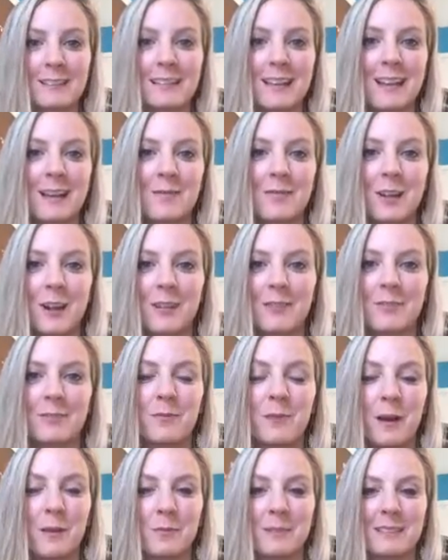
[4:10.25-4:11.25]
Y'all have
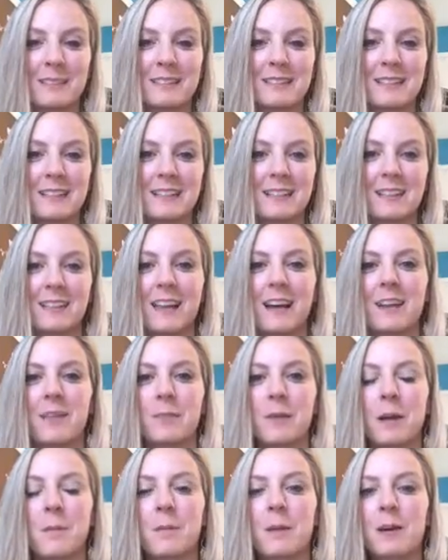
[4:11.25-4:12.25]
probably seen a lot of
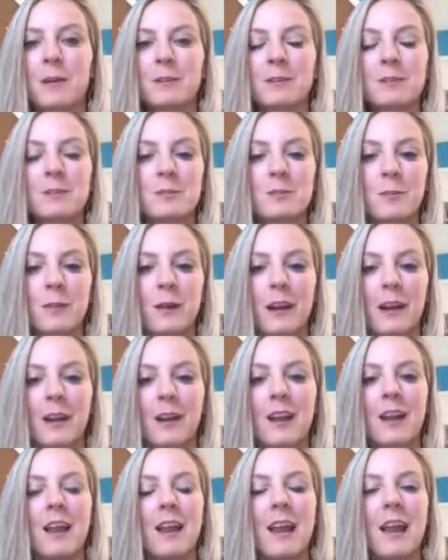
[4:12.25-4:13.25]
my posts
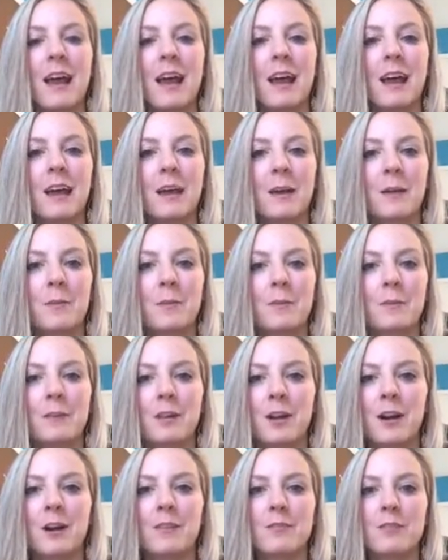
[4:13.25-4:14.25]
where,
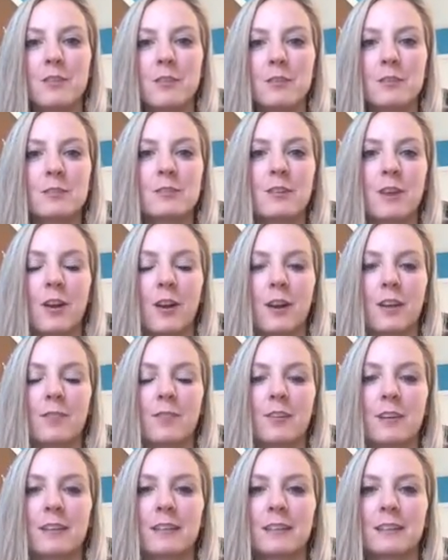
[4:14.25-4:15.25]
I've used art
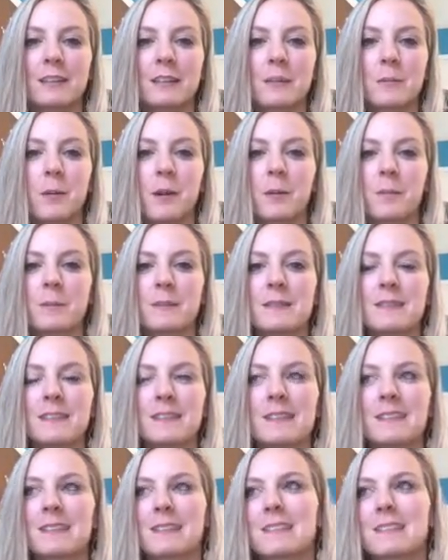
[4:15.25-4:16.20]
for healing purposes.